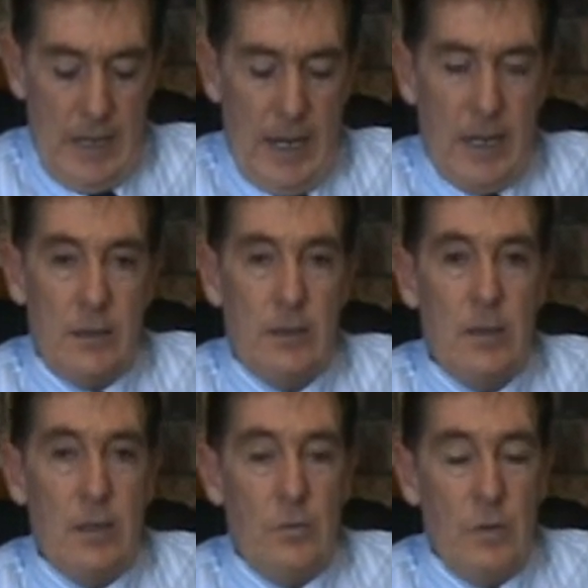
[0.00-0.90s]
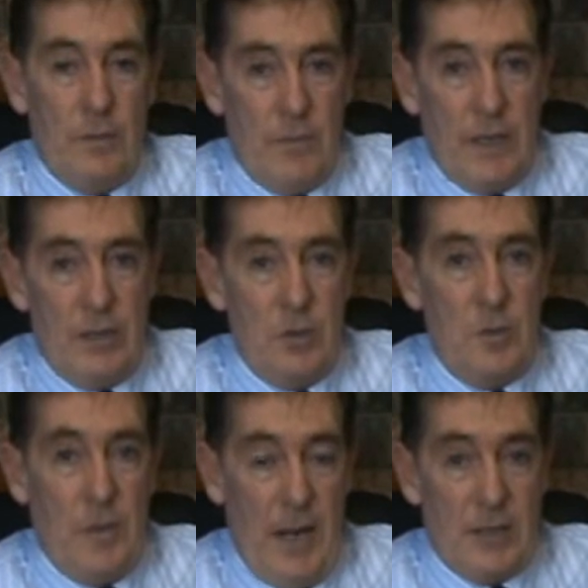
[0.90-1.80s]
and would invite you
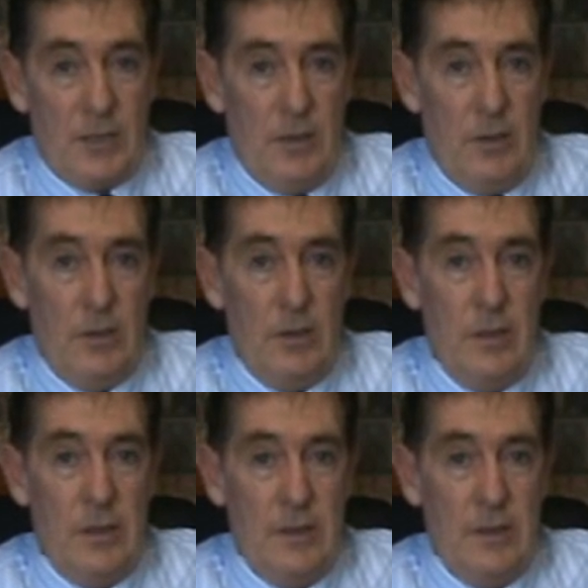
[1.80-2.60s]
to pass along